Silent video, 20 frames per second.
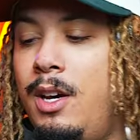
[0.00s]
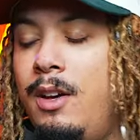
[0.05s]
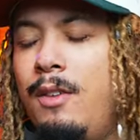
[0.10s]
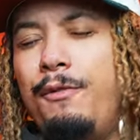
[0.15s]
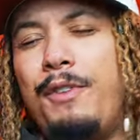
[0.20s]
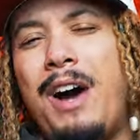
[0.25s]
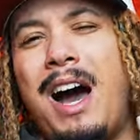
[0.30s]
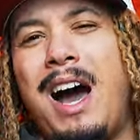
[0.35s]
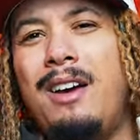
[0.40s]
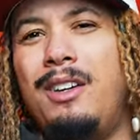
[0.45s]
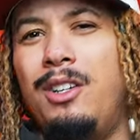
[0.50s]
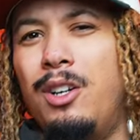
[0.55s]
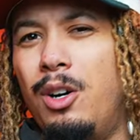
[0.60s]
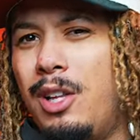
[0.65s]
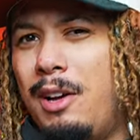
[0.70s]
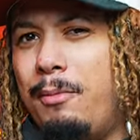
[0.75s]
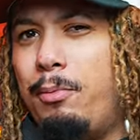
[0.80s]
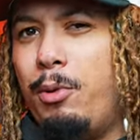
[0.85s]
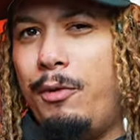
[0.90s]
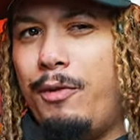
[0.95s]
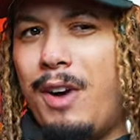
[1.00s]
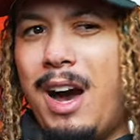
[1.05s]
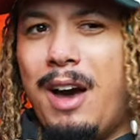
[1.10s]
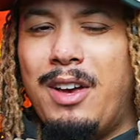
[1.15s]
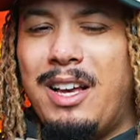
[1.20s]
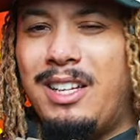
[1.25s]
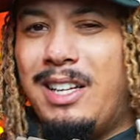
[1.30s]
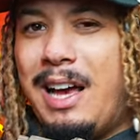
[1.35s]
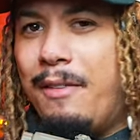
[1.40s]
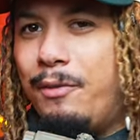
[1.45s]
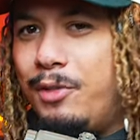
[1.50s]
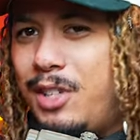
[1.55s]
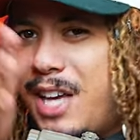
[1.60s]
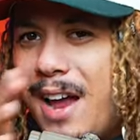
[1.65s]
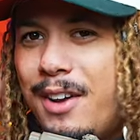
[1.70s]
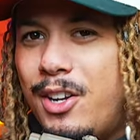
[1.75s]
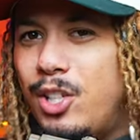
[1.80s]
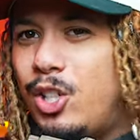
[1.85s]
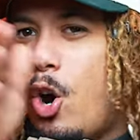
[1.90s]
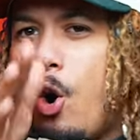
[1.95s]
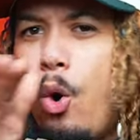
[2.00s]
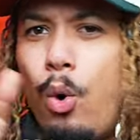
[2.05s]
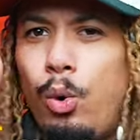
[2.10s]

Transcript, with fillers: Five, you know, 11.5. I've yet to go